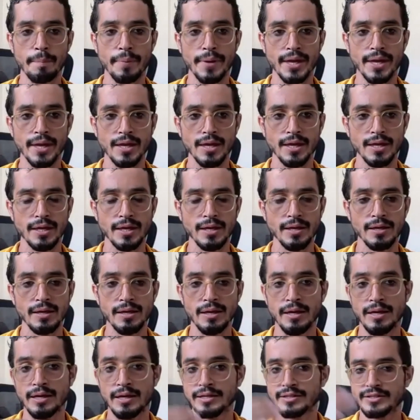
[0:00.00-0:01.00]
being
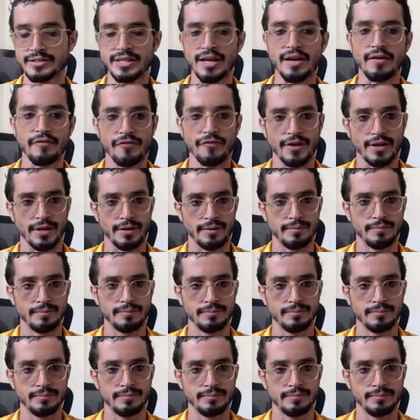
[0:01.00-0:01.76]
something.